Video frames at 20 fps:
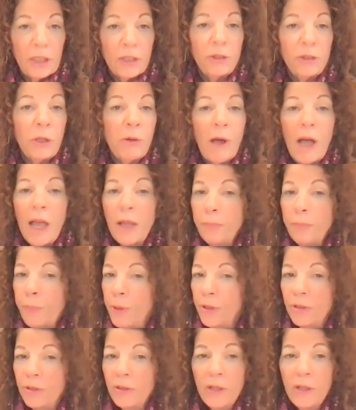So I
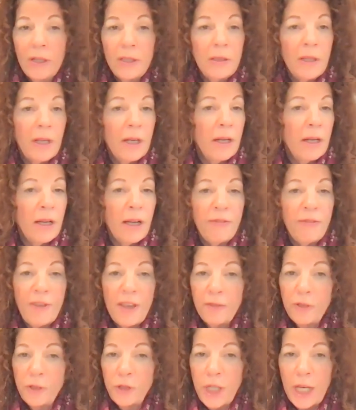put on a
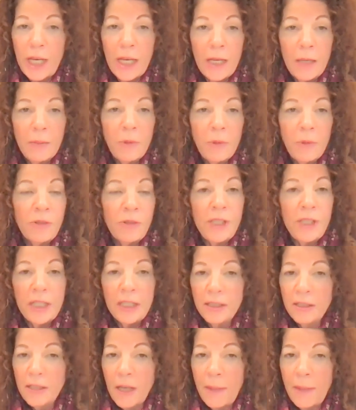favorite jam or sing
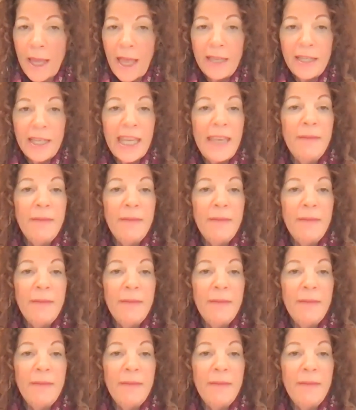inside my head,